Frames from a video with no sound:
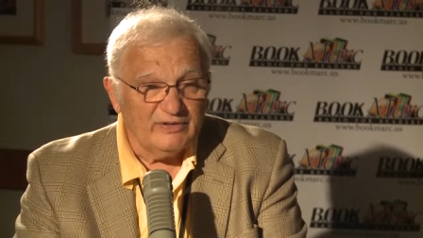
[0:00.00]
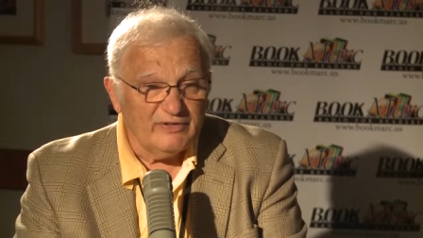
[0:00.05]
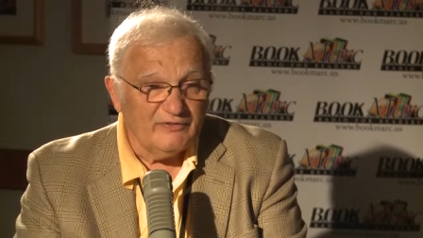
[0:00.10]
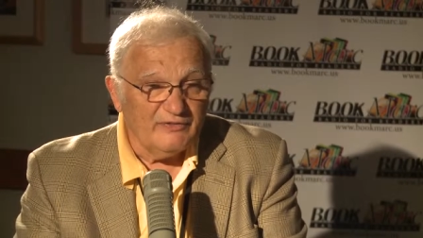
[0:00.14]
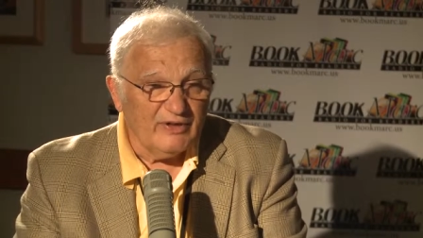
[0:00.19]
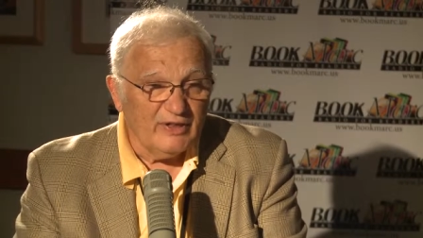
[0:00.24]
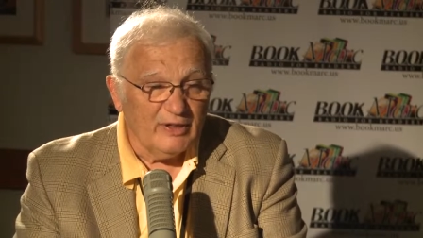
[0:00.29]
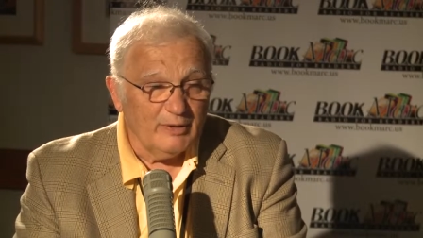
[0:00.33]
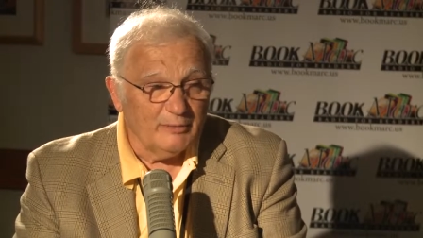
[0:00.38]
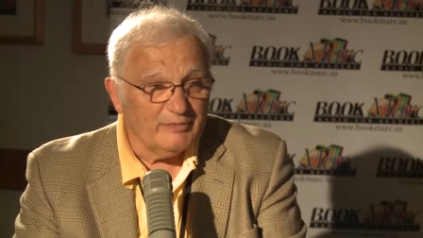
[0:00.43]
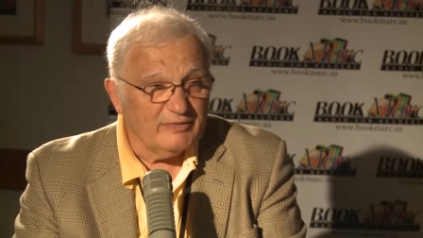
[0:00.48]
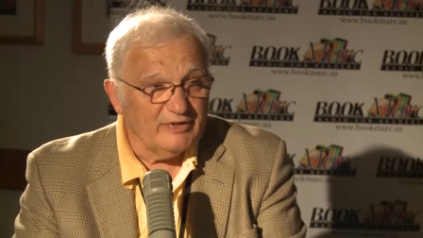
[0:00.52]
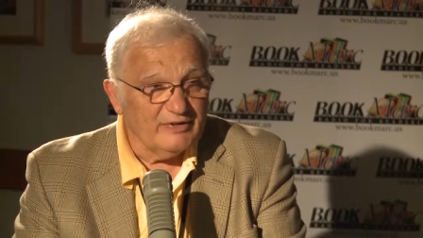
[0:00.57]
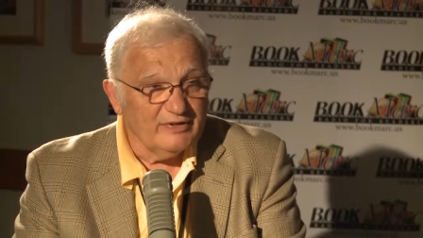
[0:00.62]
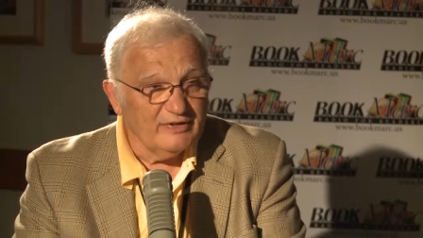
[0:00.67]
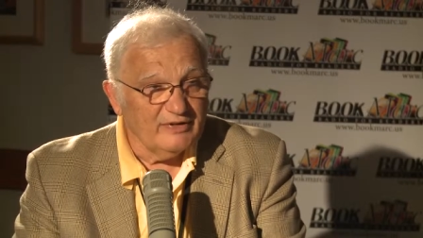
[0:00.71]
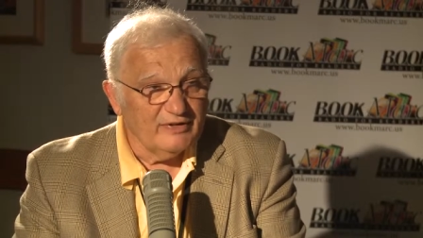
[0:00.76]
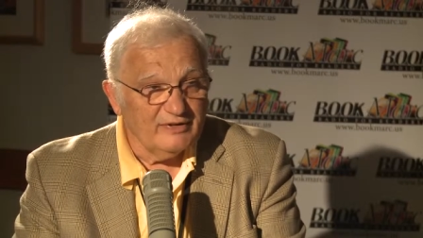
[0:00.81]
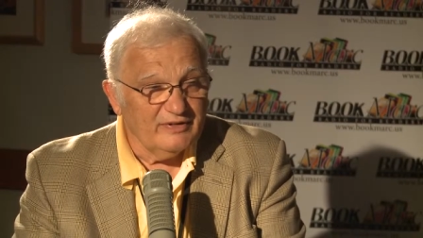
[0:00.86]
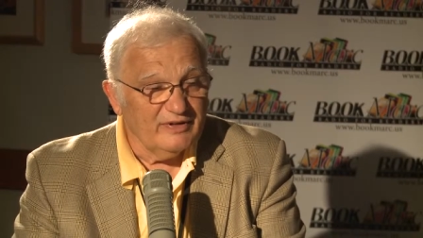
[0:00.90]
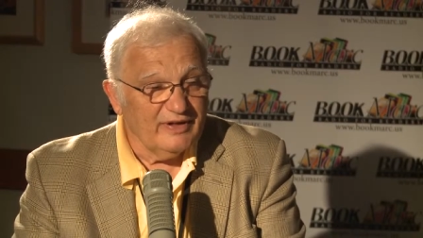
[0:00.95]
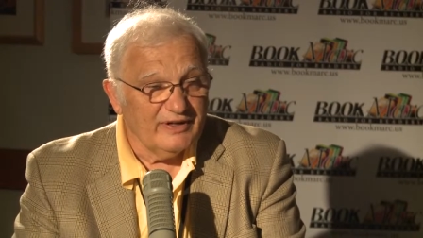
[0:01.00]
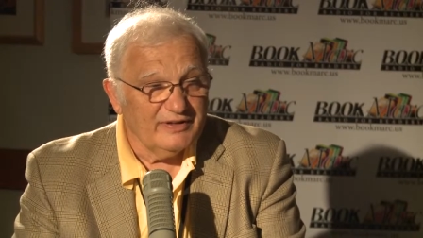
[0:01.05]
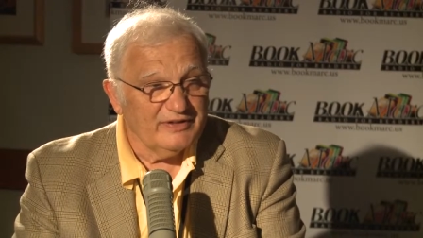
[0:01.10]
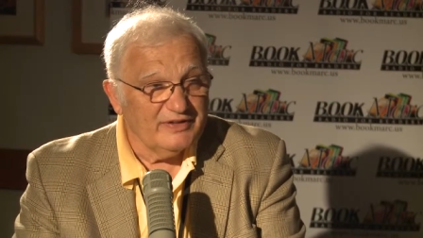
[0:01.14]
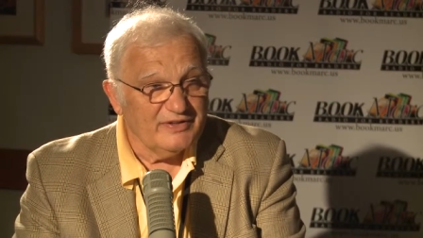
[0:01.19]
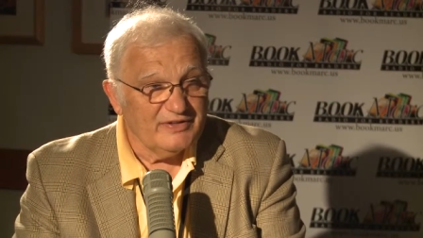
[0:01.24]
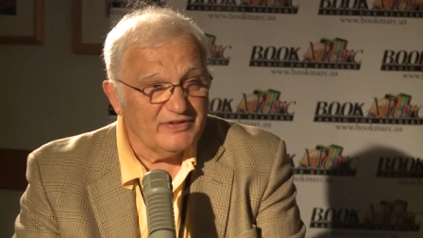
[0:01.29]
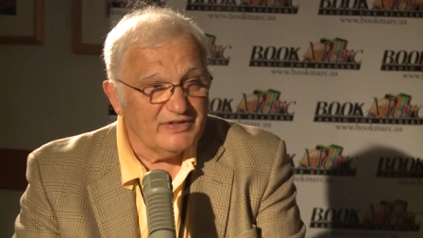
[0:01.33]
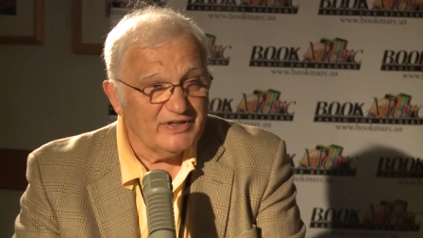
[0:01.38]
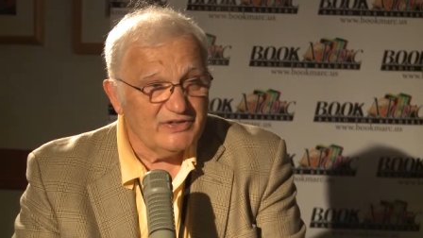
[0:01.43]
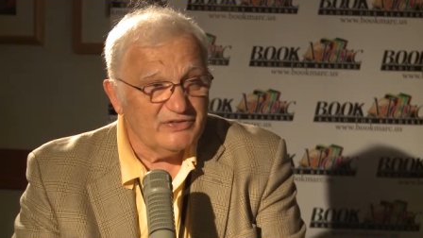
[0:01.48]
developed in the
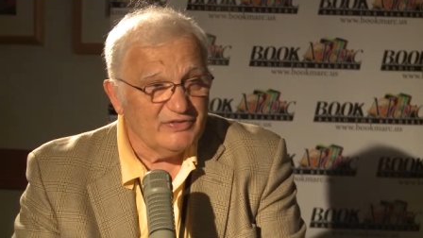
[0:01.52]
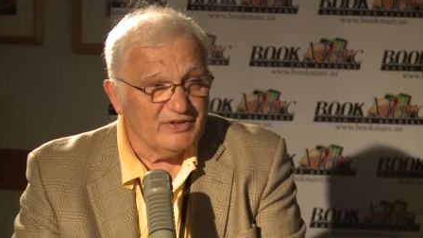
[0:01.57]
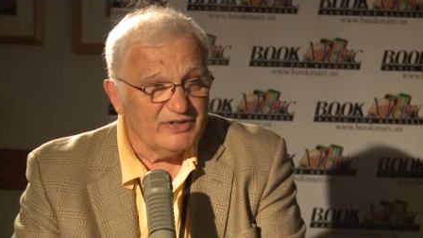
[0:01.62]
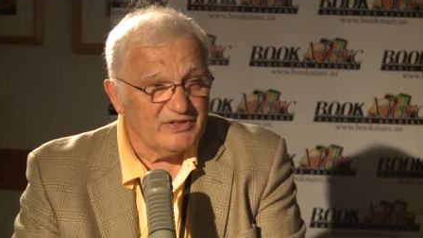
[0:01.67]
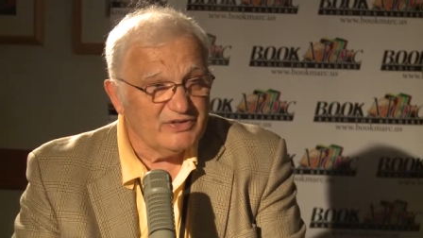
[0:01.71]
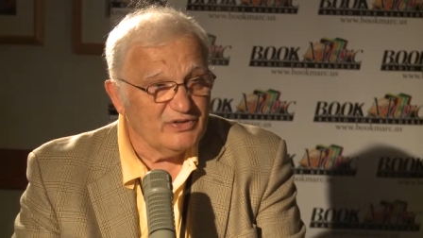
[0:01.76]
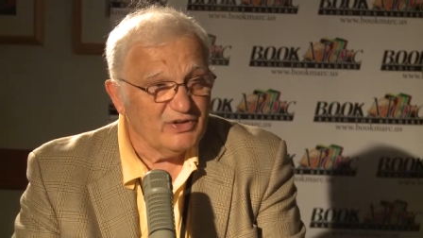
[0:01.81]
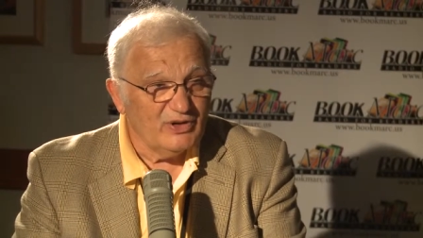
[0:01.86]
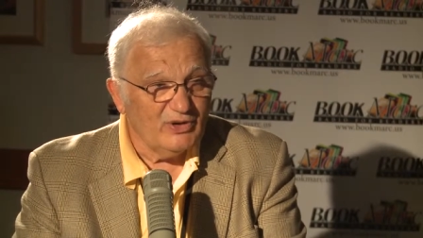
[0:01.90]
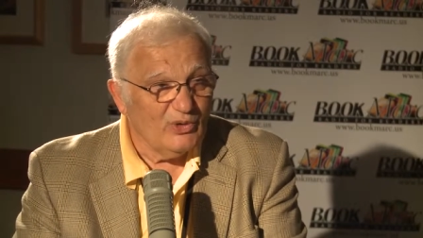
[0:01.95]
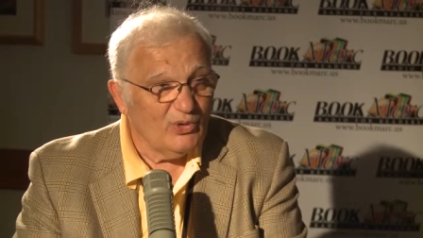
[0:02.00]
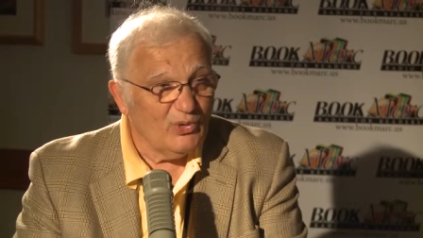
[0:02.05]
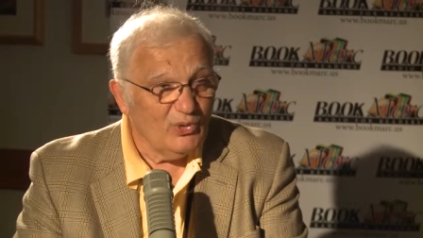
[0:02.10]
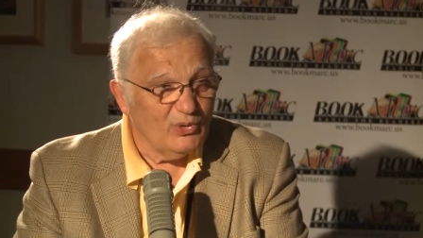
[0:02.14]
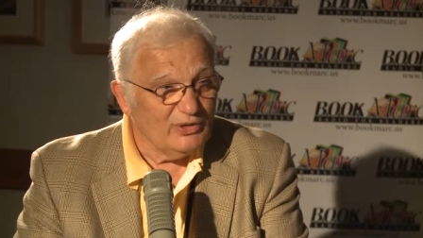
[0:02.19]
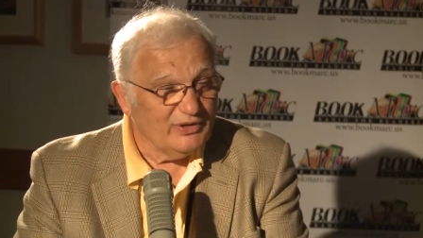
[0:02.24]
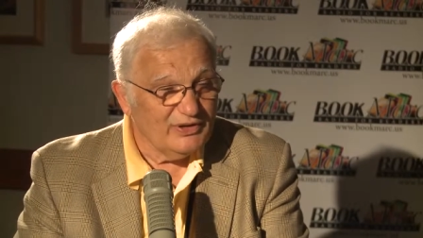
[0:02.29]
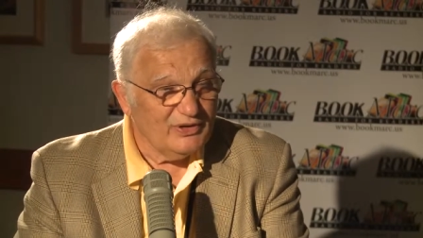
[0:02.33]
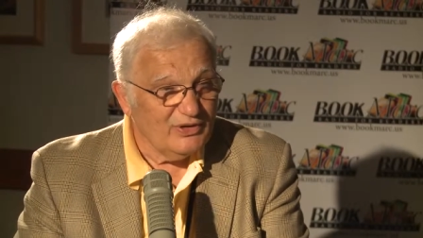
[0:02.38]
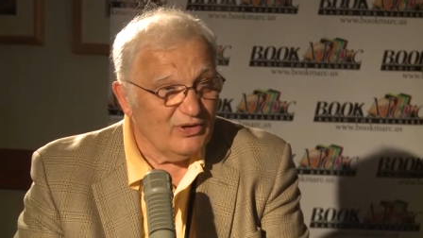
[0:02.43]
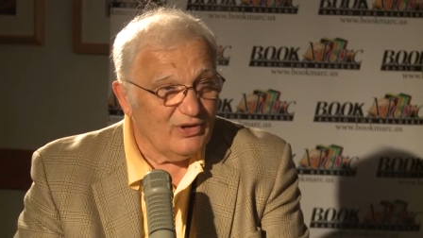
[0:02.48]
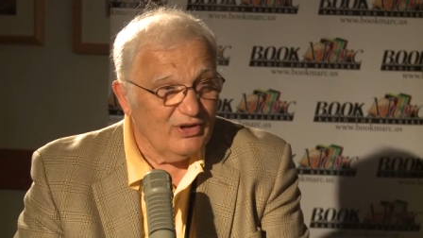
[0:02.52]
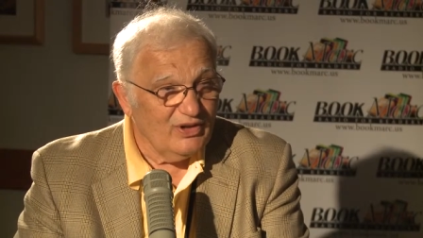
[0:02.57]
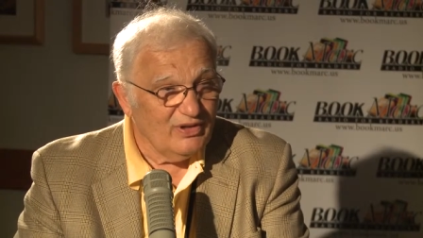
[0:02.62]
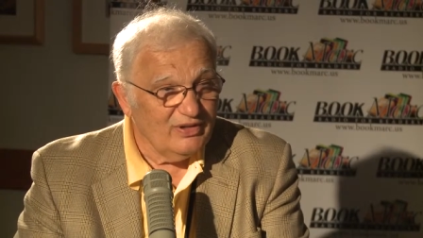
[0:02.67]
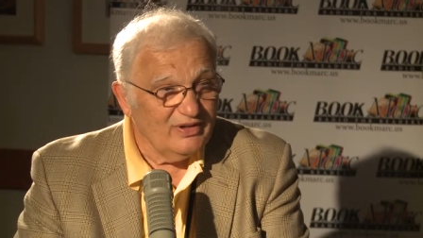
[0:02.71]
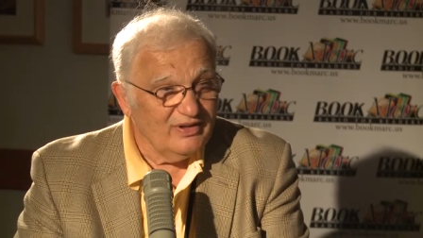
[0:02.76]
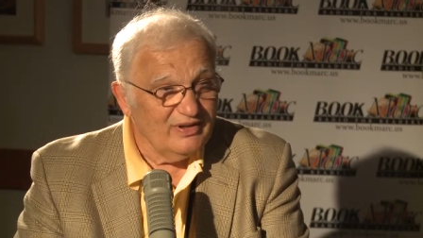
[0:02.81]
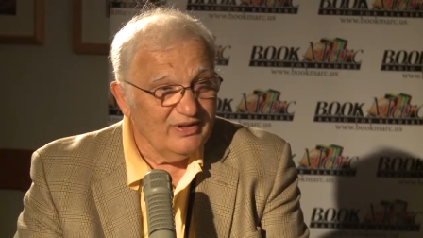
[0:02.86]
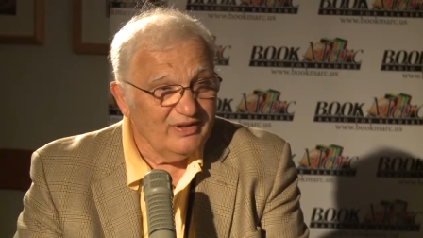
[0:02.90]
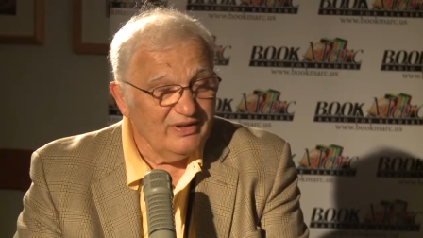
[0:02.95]
19th century. It's not old at all,